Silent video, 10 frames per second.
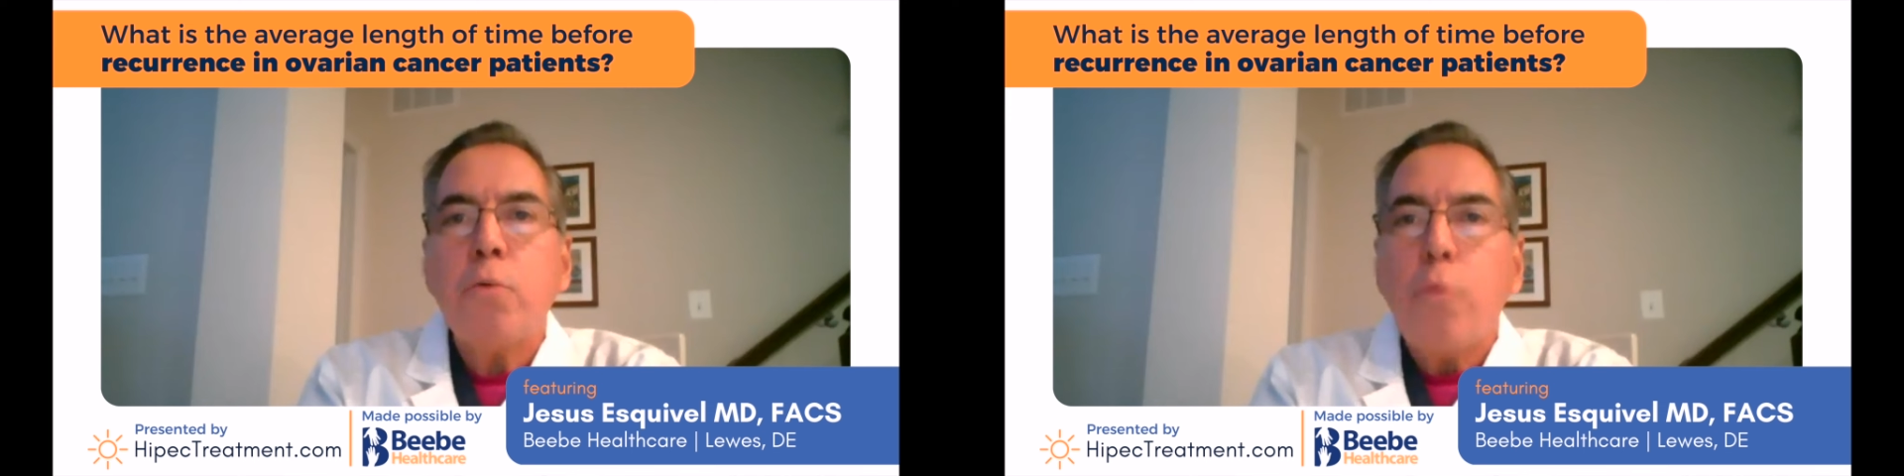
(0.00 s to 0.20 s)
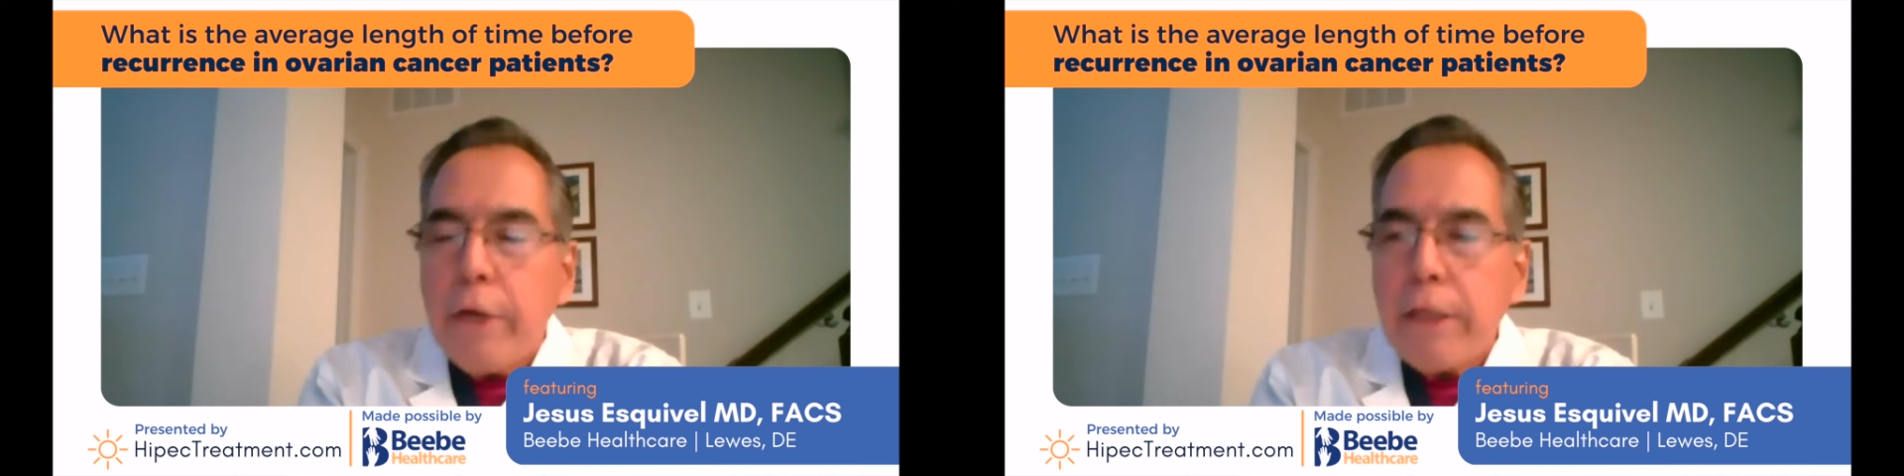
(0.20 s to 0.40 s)

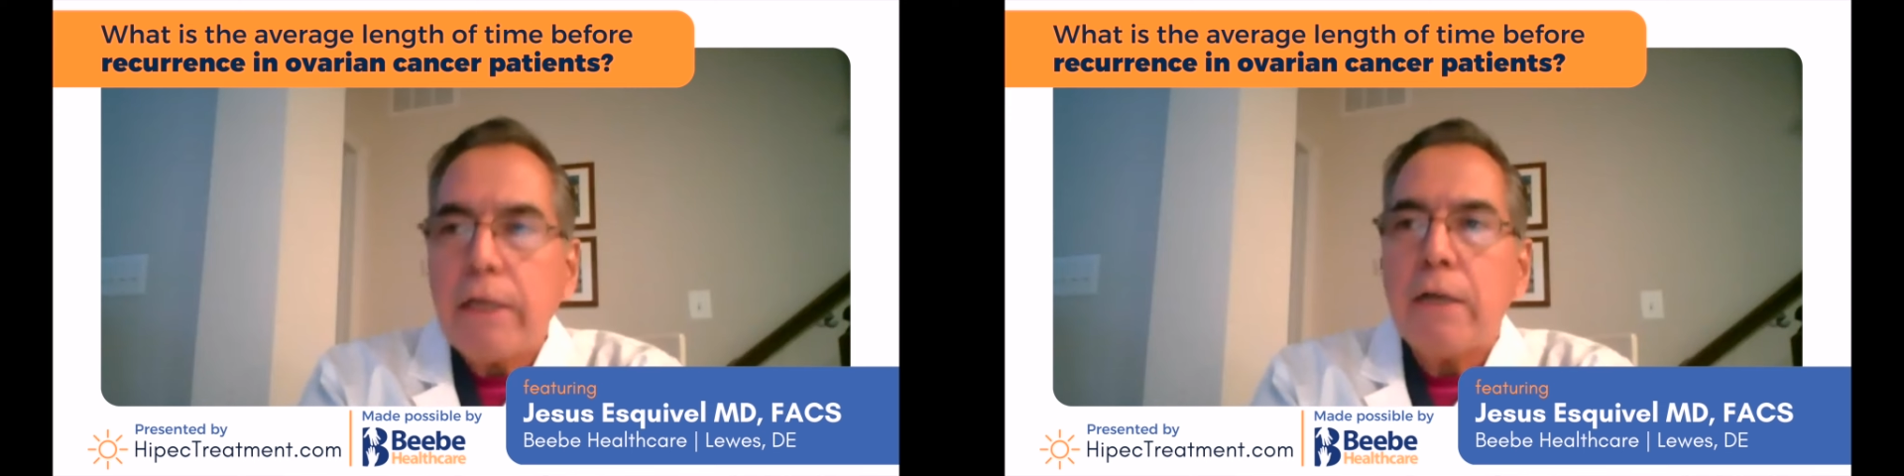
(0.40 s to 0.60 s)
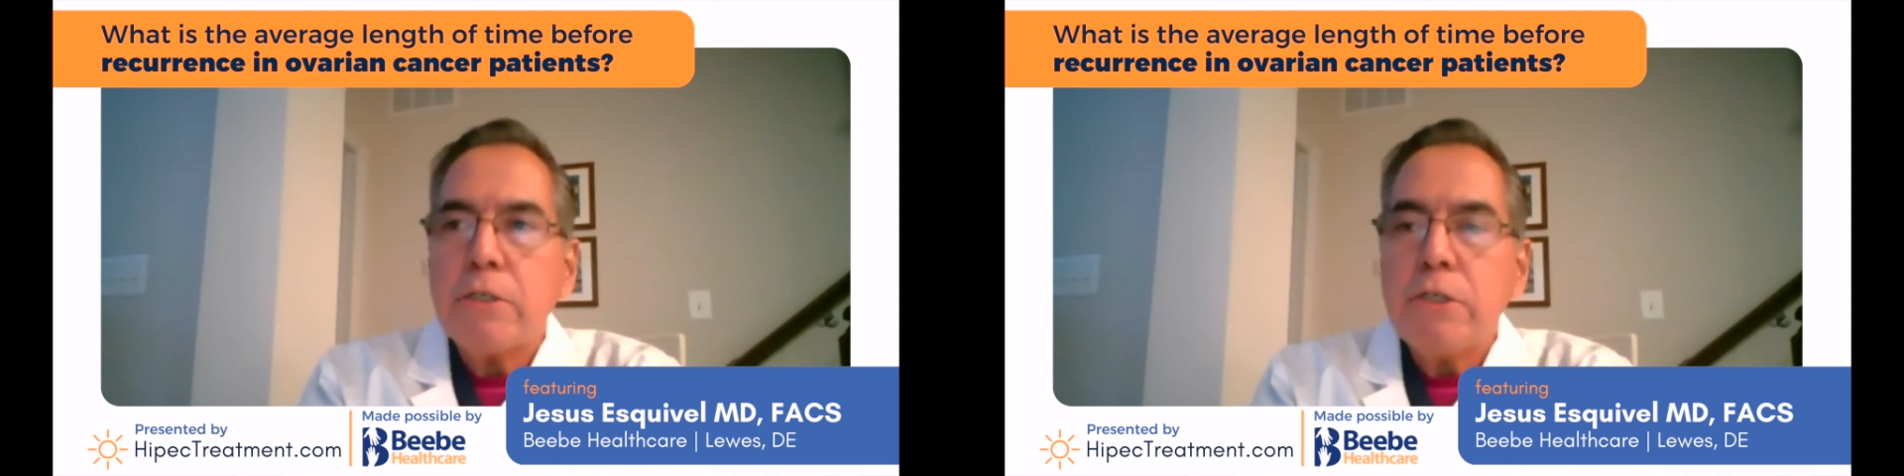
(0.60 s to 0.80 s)
with
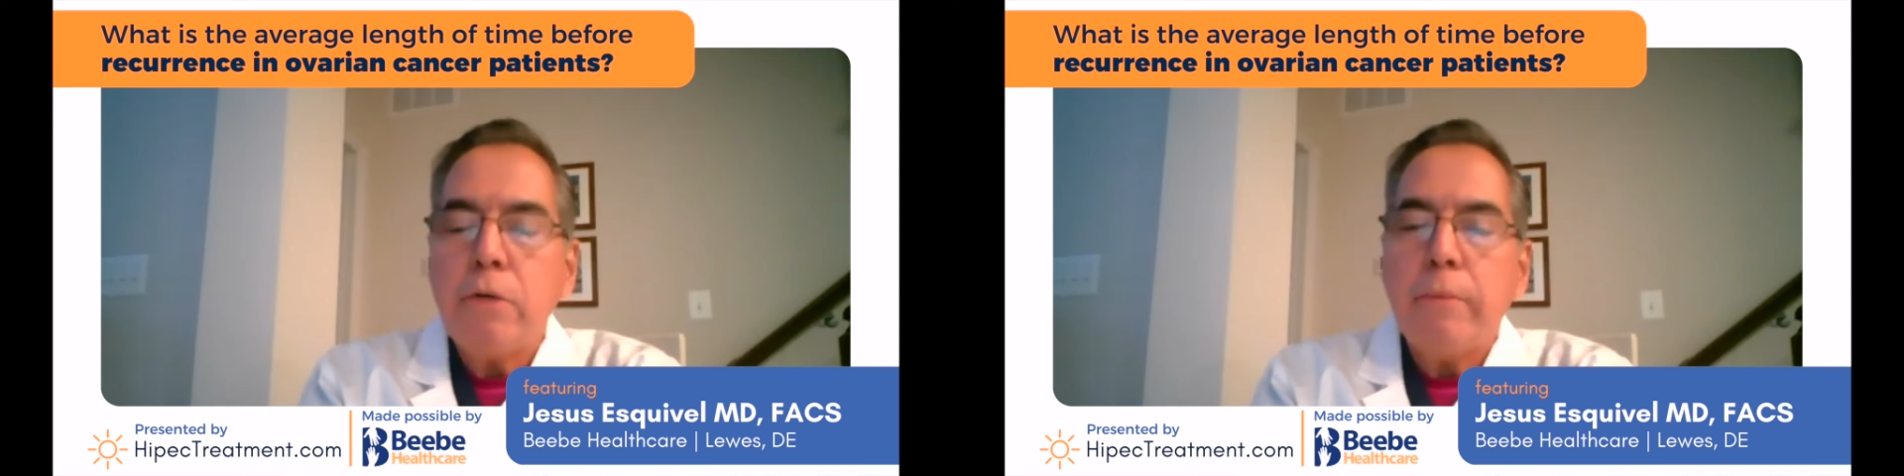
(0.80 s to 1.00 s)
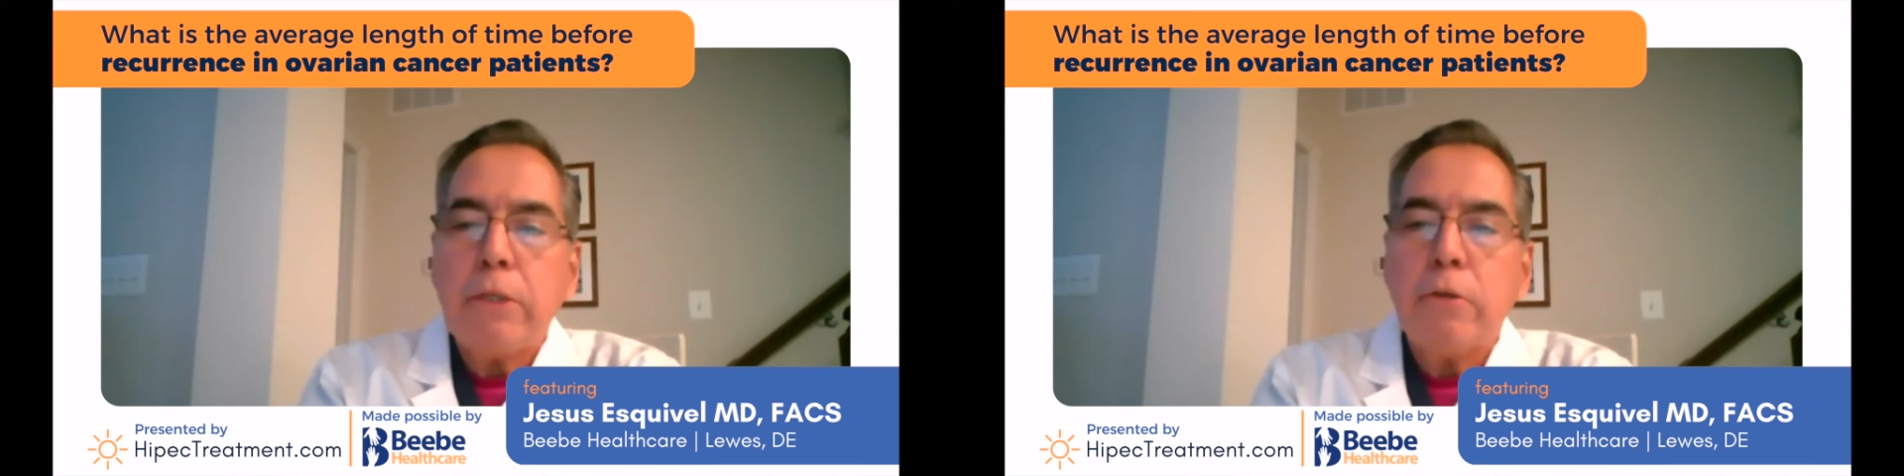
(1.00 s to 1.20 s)

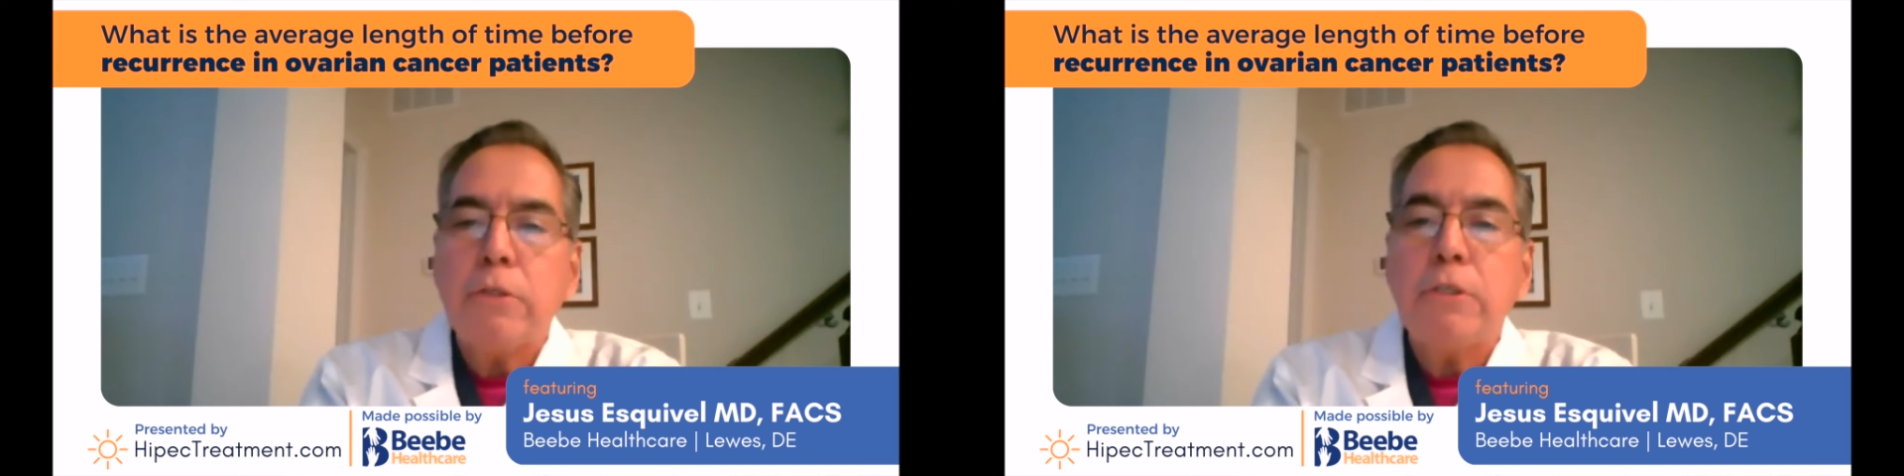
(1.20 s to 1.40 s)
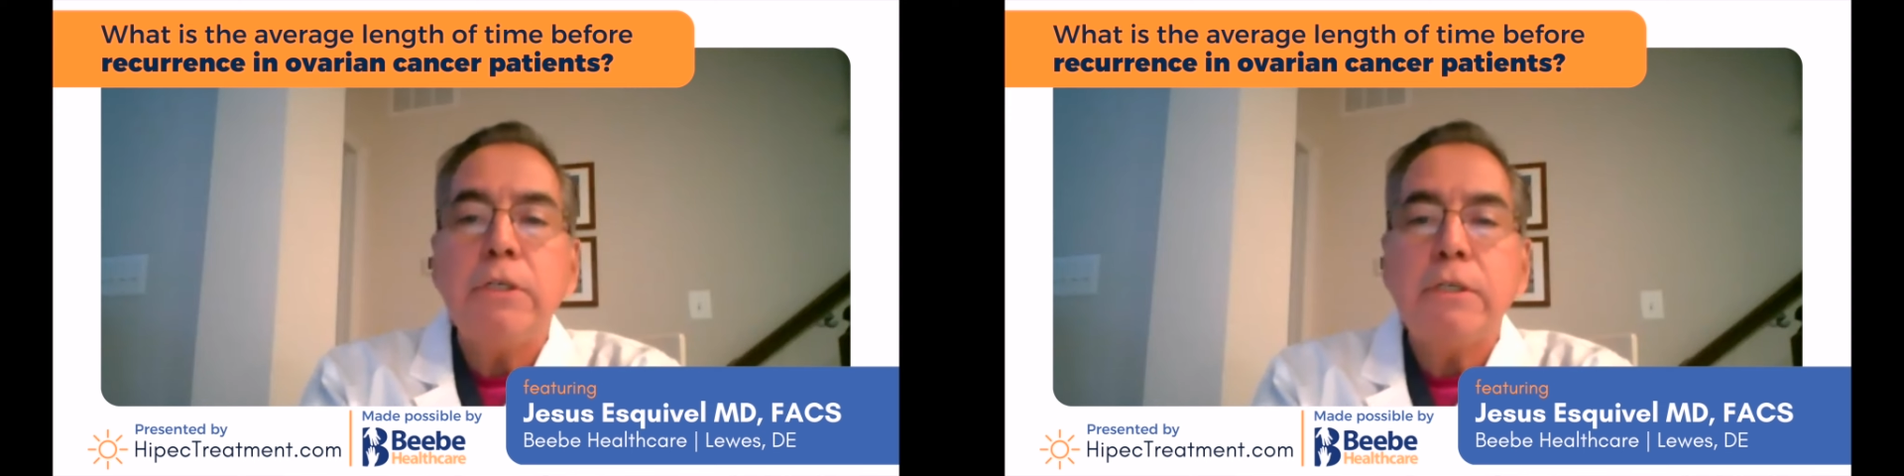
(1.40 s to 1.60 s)

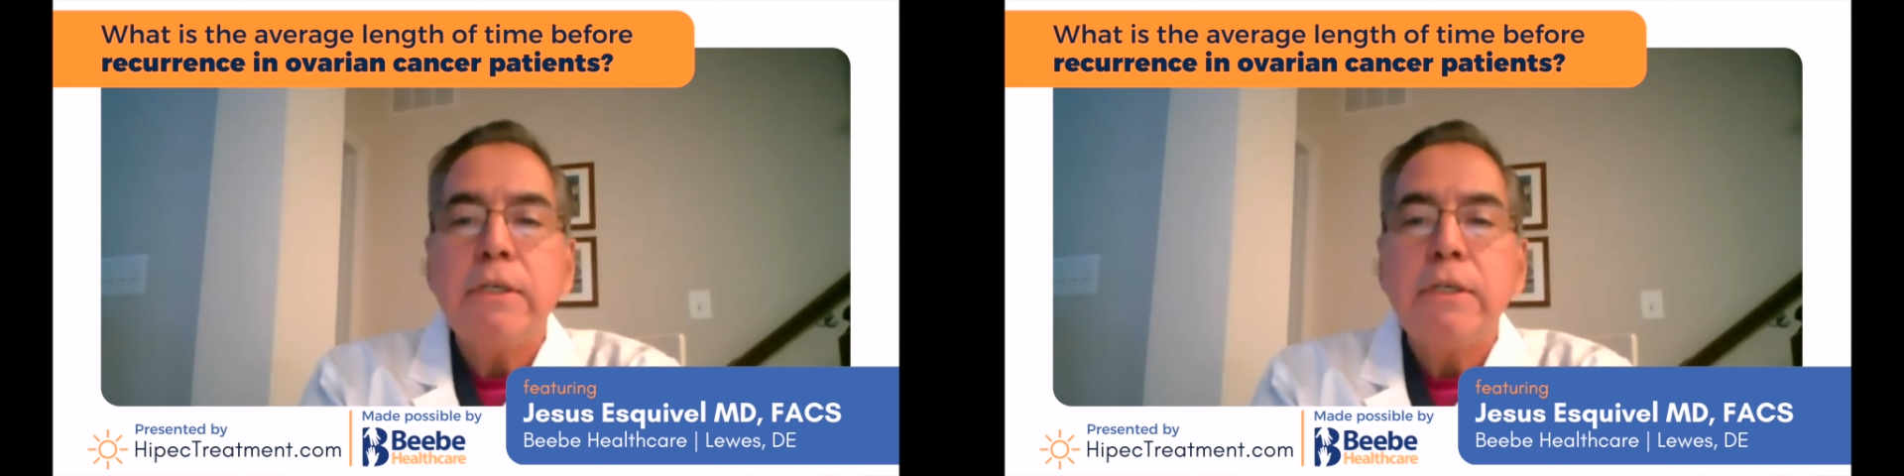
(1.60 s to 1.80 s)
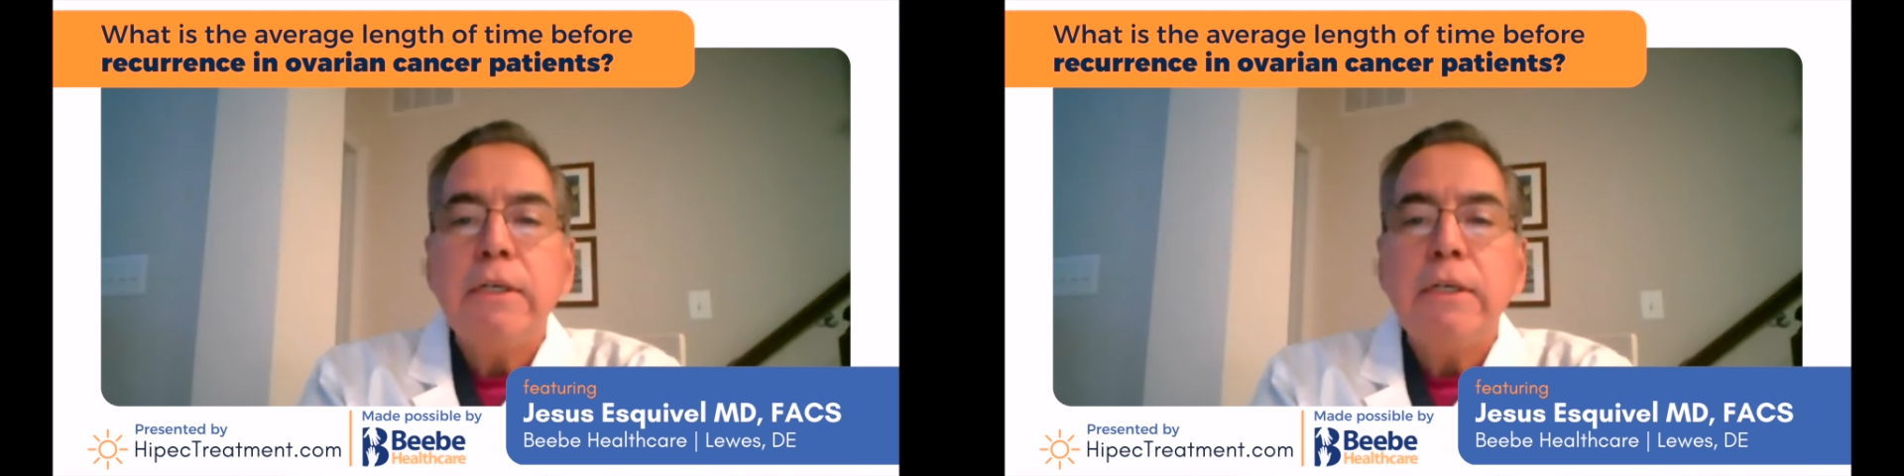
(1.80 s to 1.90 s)
carcinomatosis,